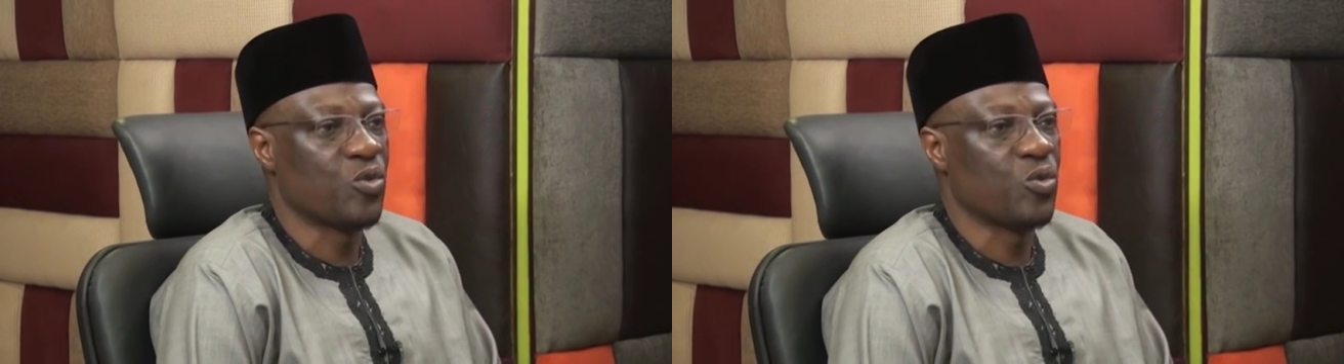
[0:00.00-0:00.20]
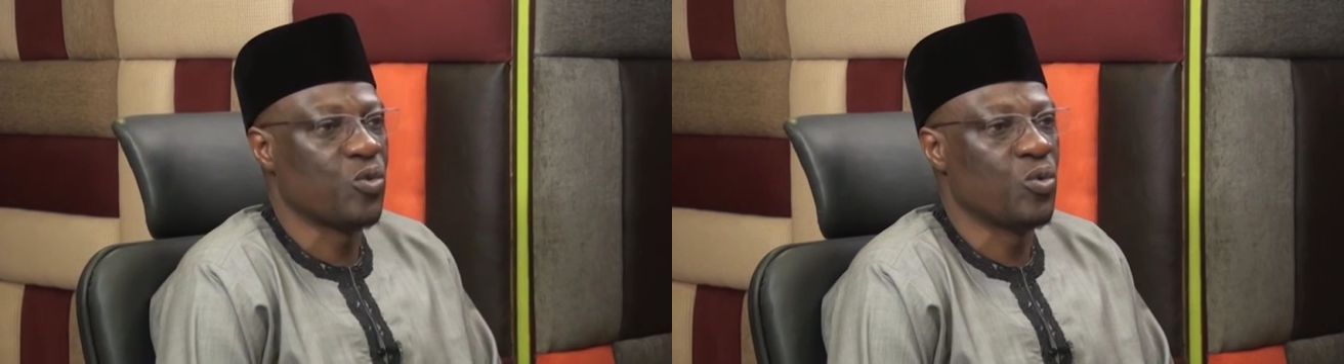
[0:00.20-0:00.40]

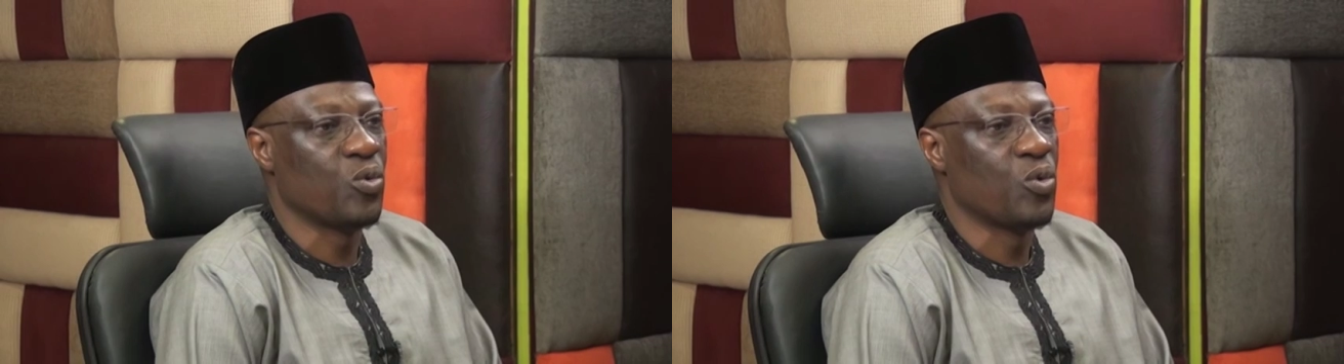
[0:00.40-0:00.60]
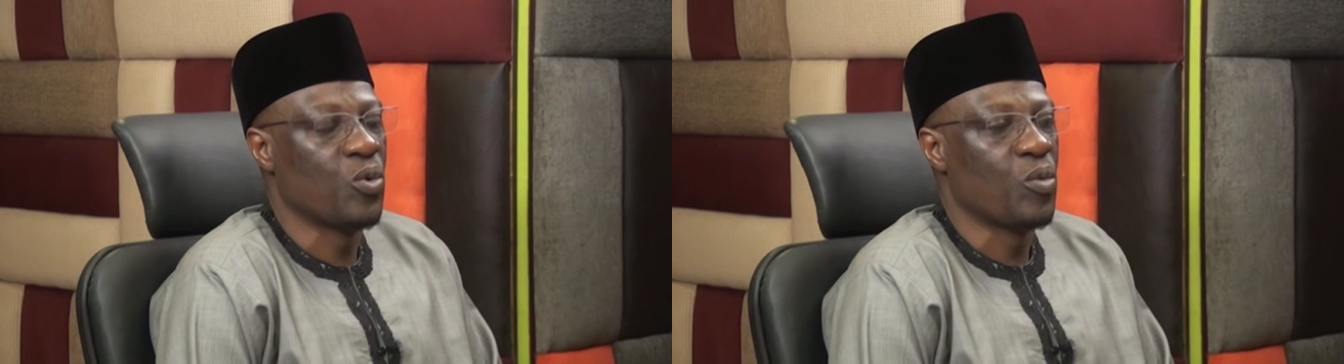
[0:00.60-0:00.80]

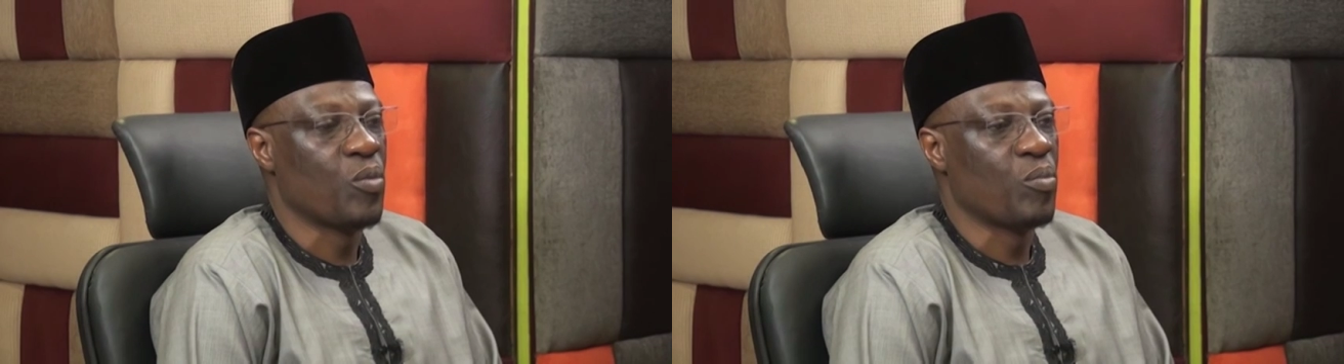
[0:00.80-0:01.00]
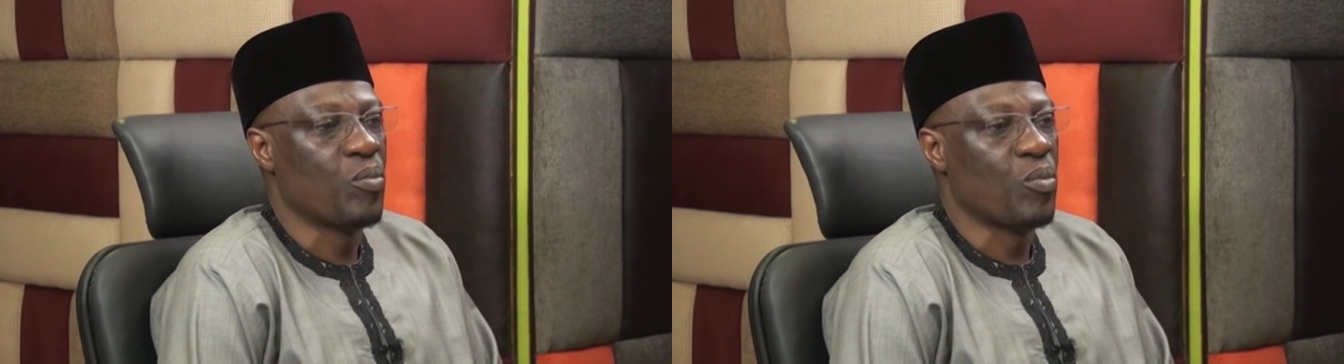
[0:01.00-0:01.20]

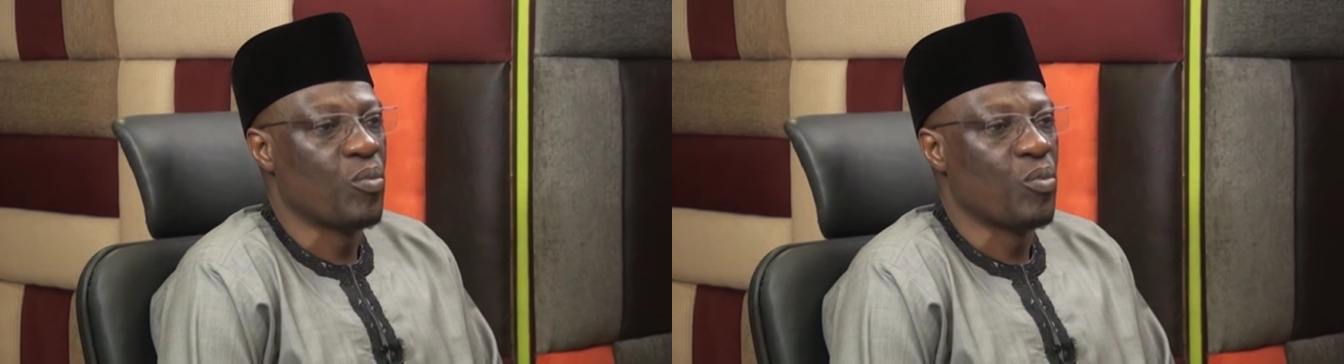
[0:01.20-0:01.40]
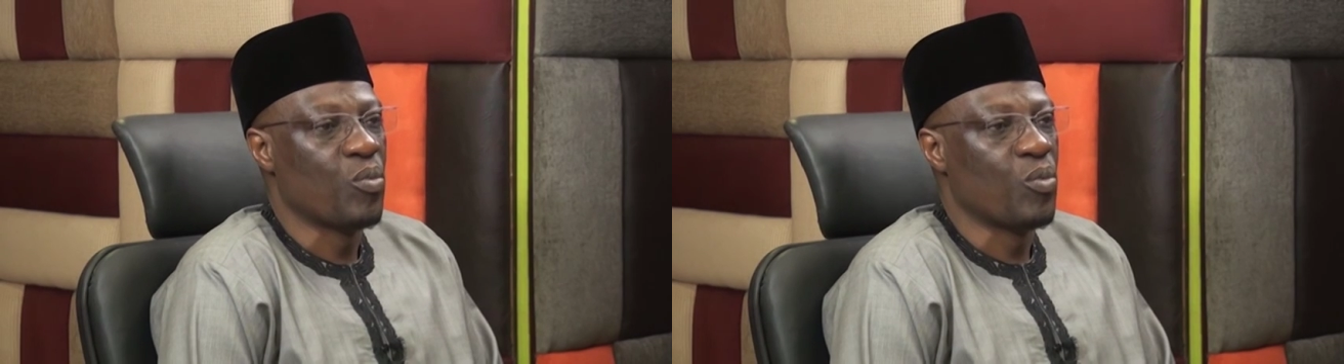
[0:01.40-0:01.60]

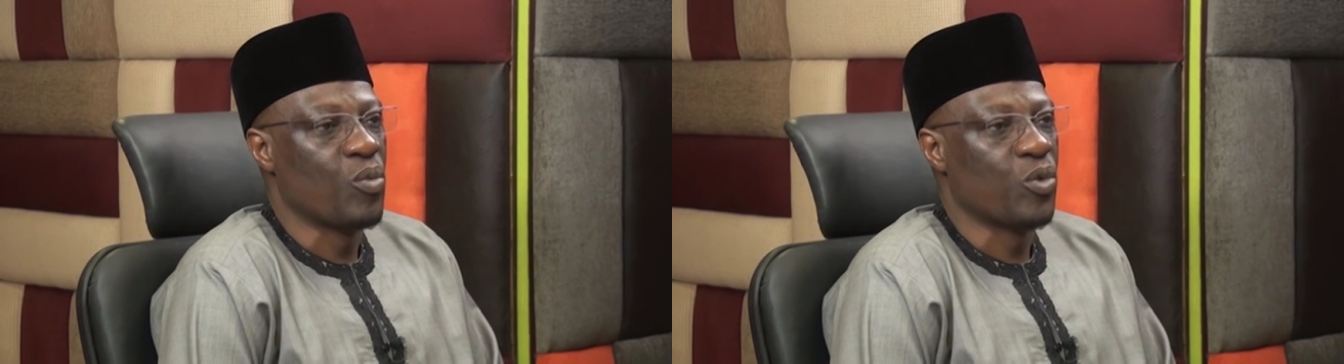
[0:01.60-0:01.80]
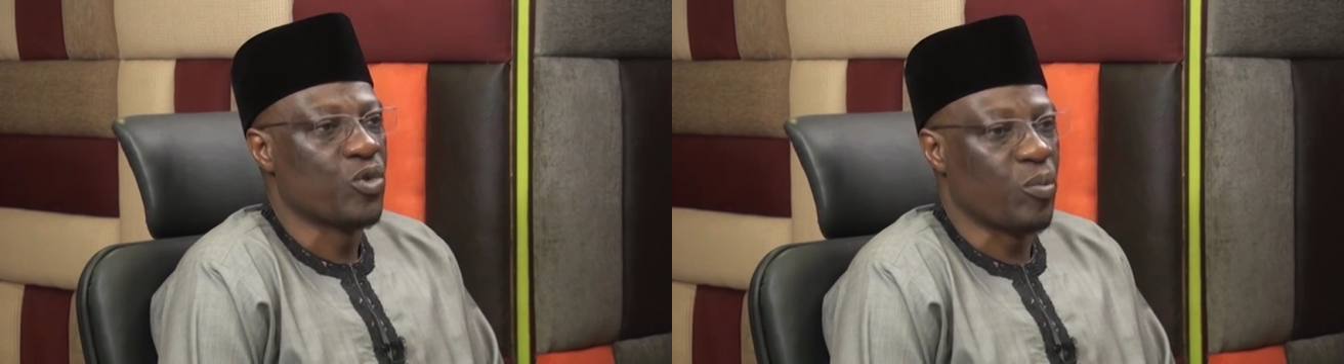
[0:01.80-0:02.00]

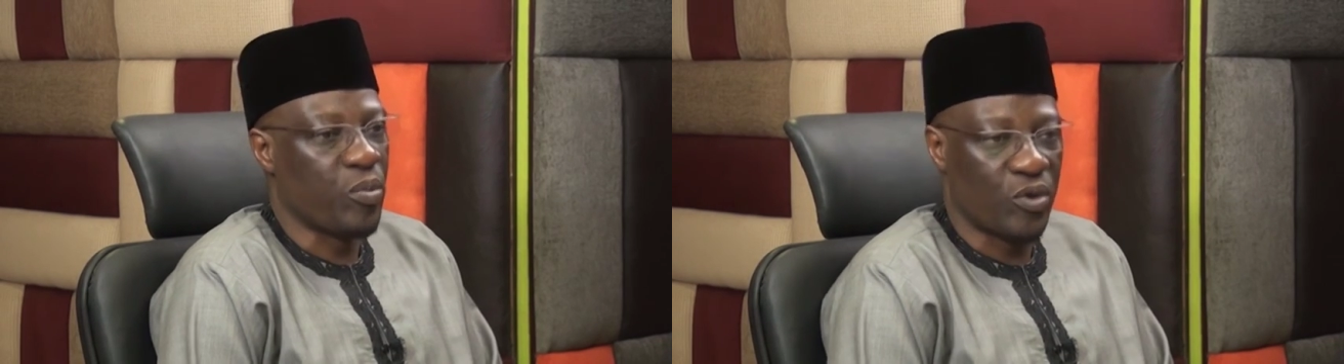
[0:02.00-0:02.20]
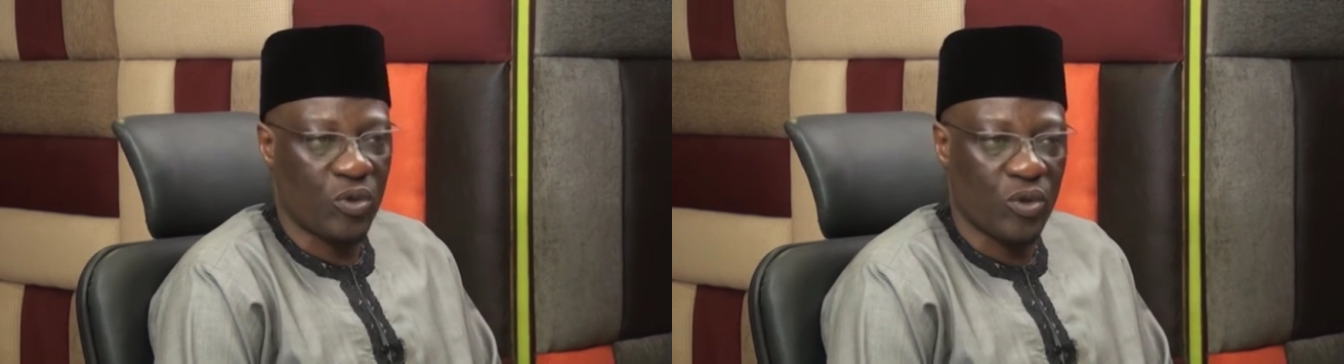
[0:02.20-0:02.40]
to
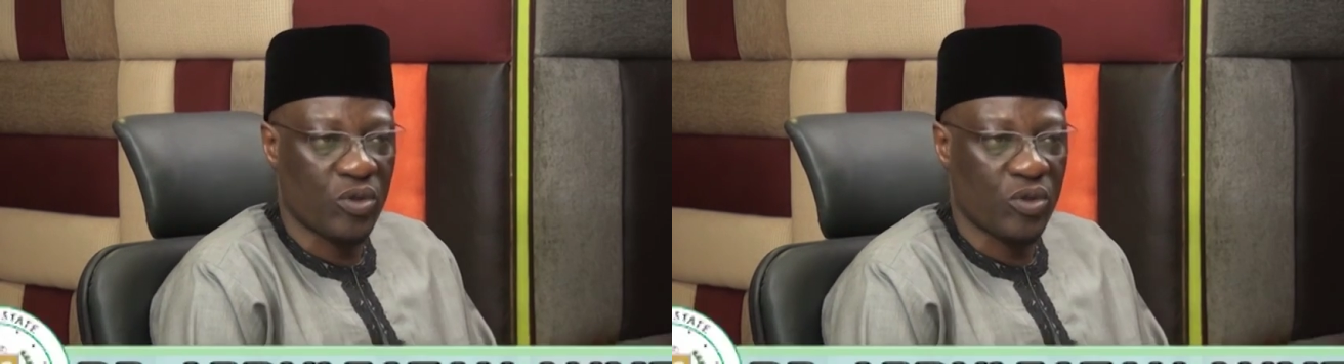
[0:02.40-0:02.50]
support